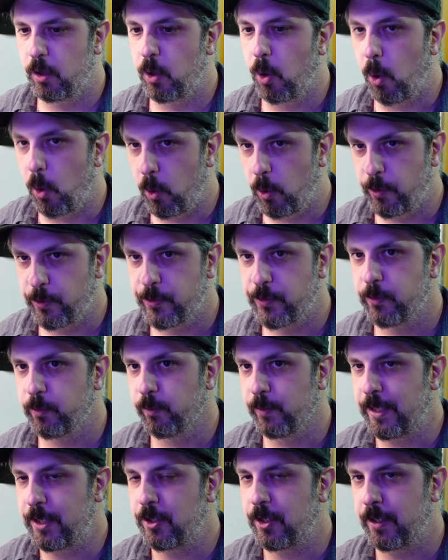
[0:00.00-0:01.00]
goals,
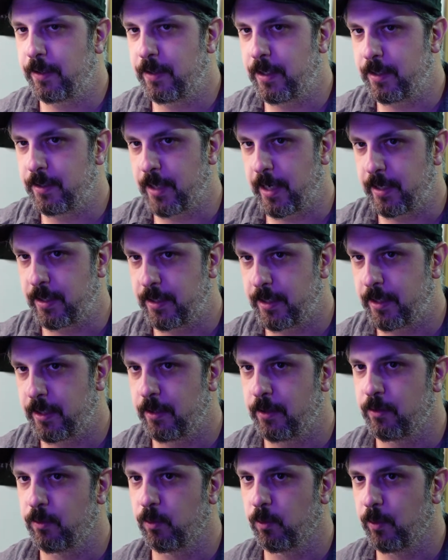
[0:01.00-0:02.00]
reaching these
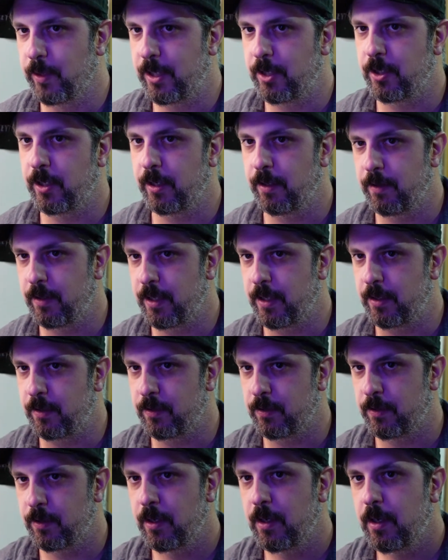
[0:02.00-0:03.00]
ideas, reaching
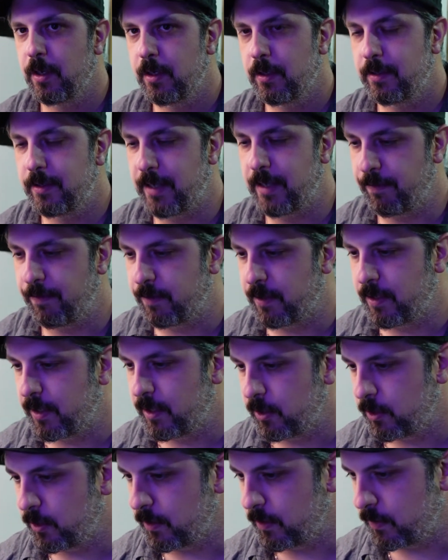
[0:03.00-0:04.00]
these
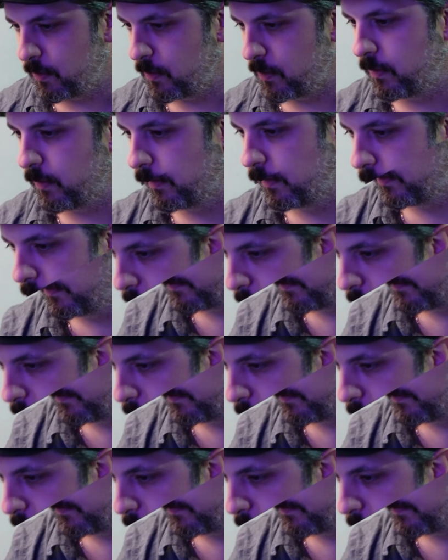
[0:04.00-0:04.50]
definitions.